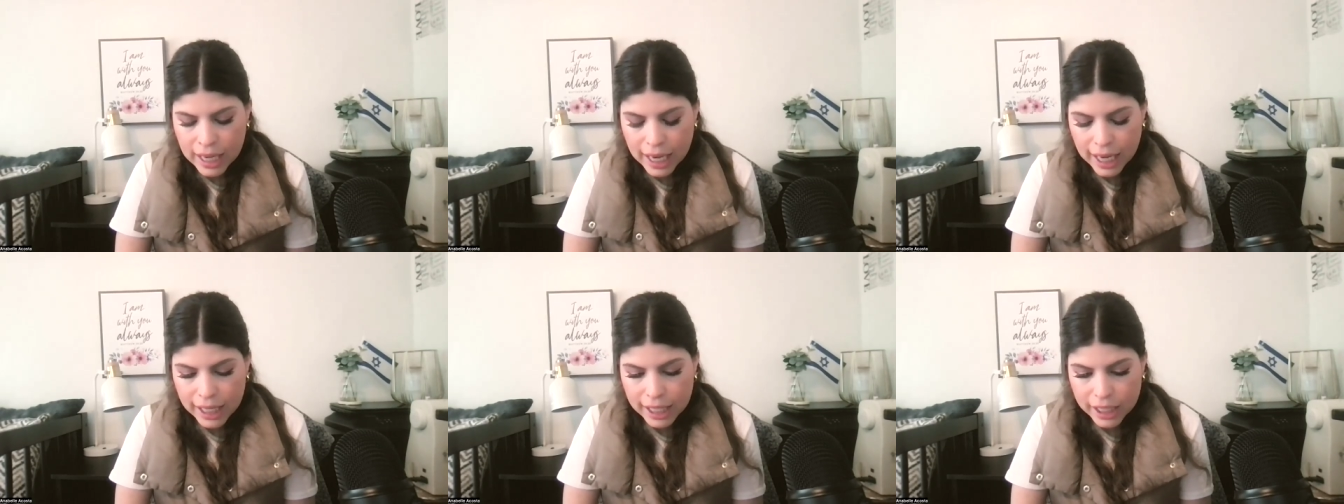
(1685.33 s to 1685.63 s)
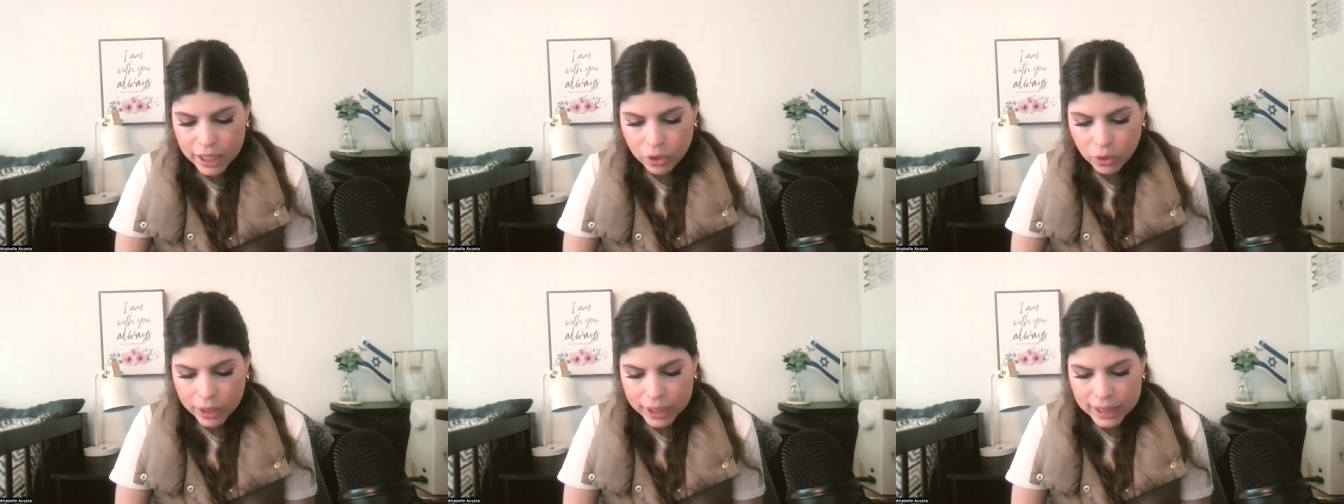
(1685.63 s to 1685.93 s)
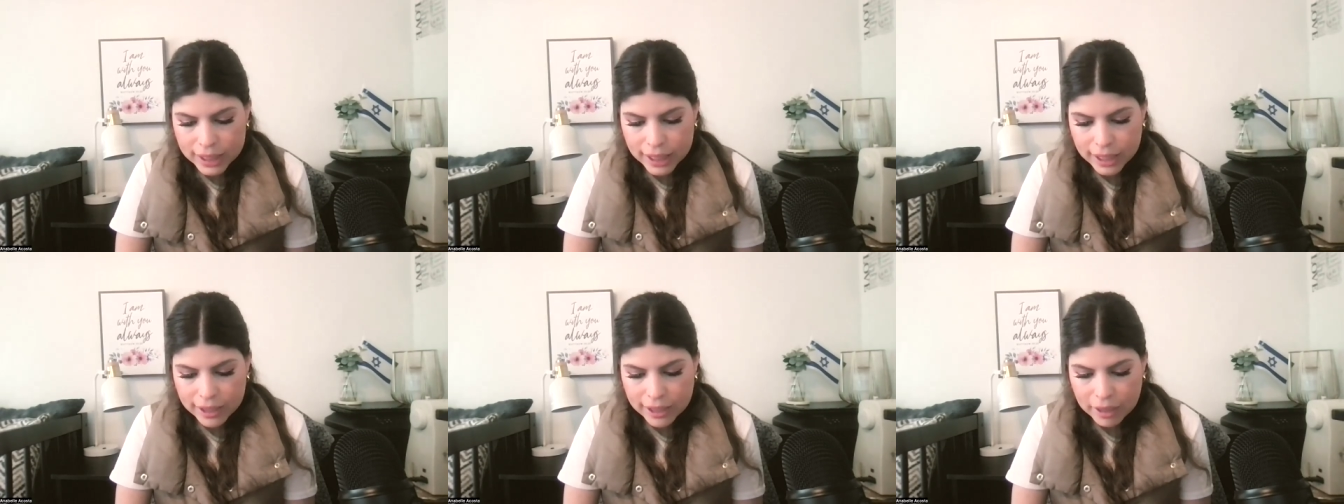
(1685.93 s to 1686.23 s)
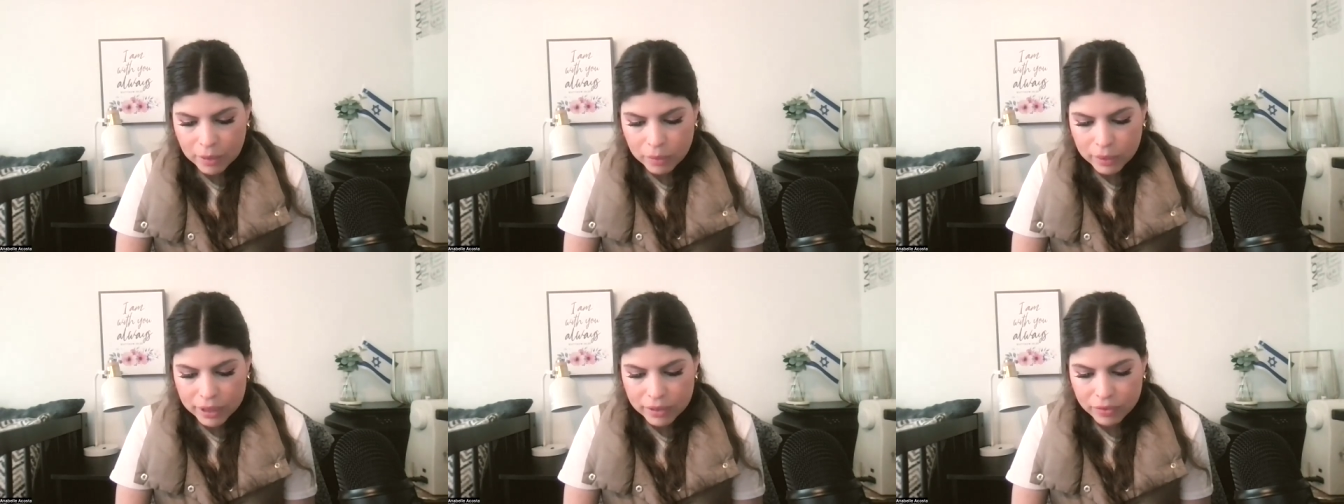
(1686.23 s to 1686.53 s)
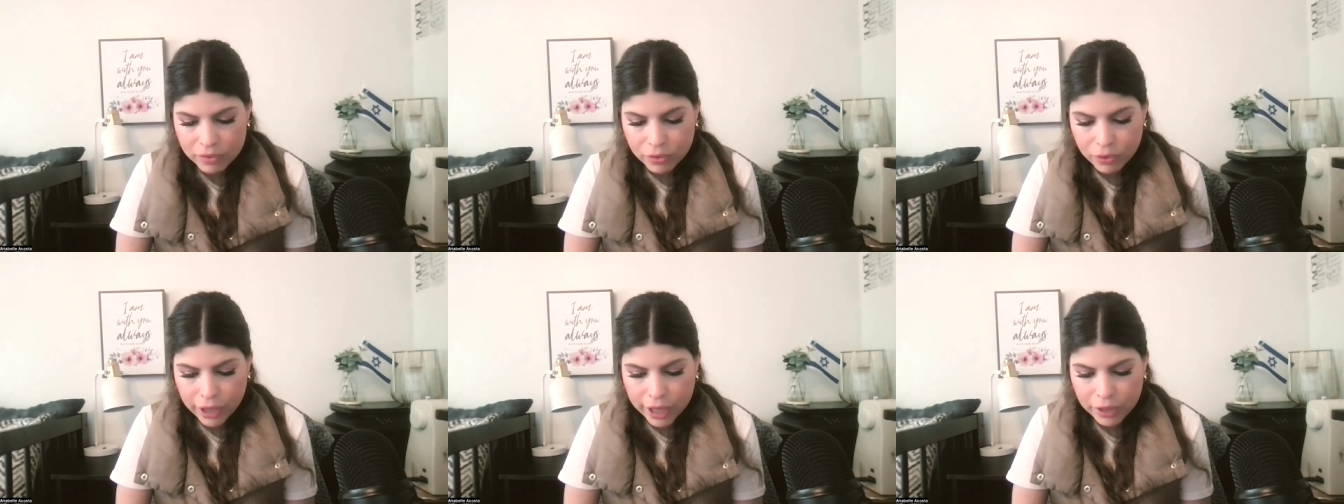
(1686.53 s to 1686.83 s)
and anointed them
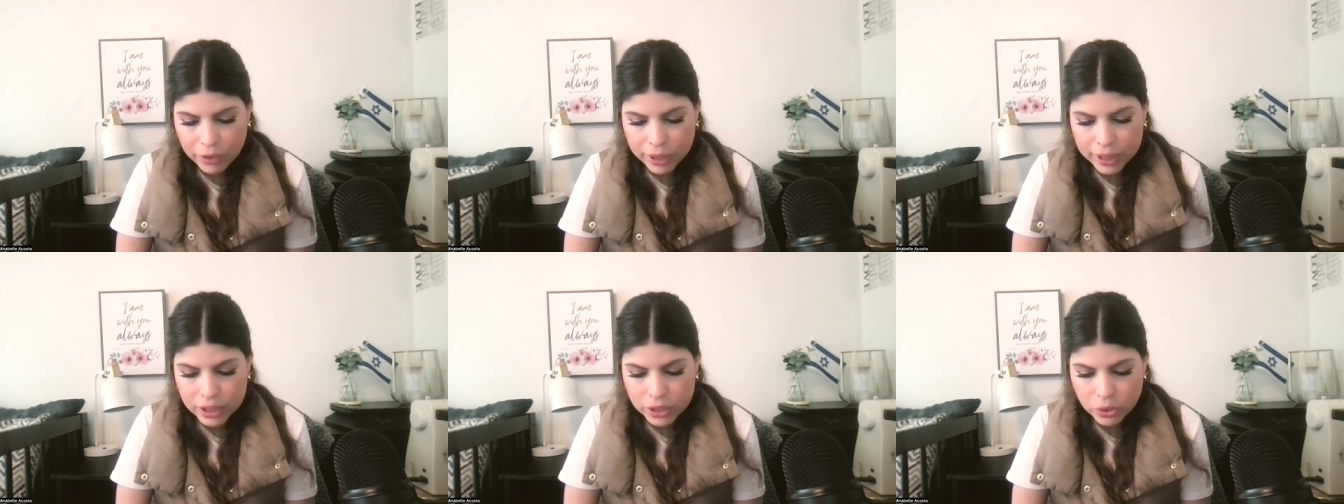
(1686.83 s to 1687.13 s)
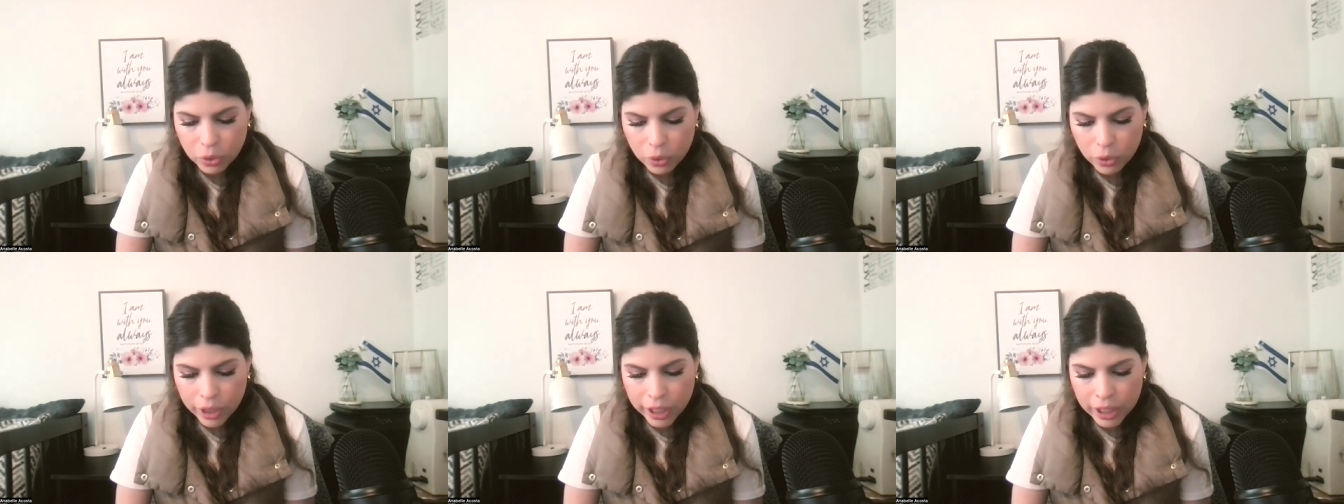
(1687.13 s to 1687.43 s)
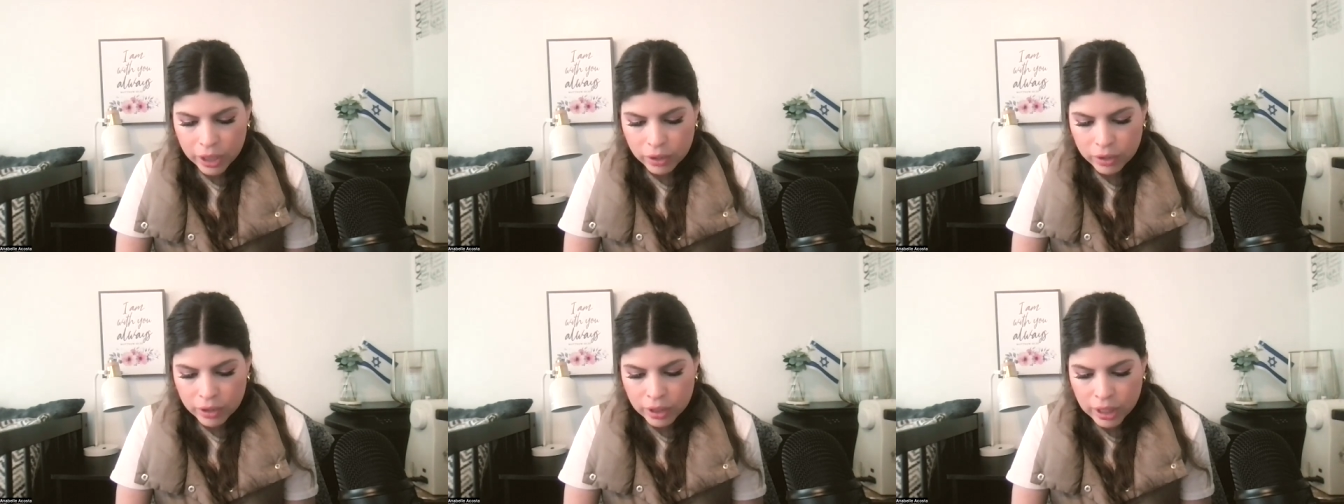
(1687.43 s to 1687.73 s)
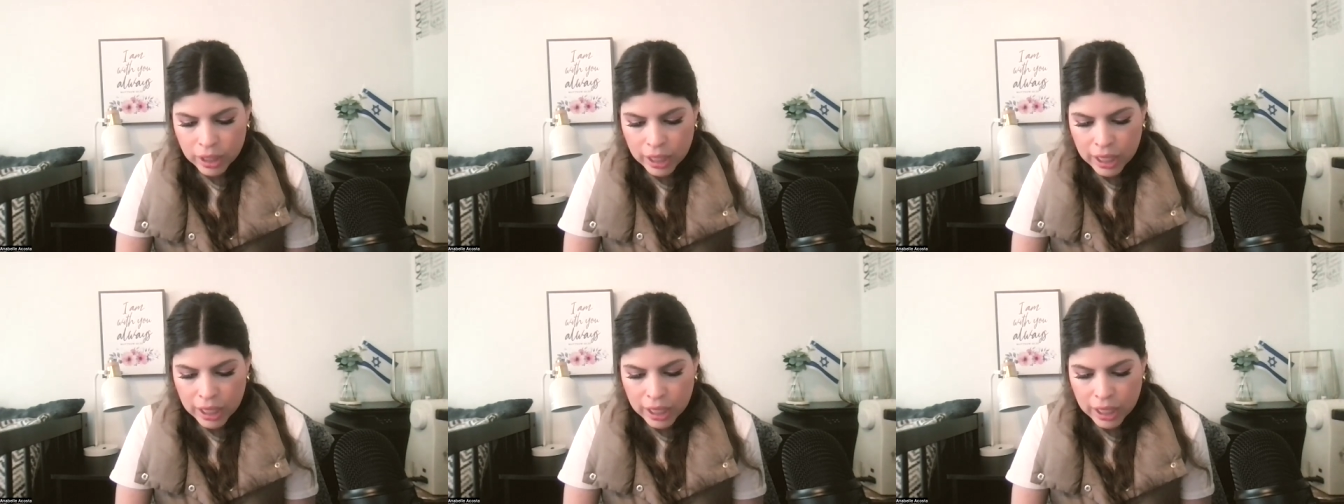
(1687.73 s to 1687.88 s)
with fragrant oil.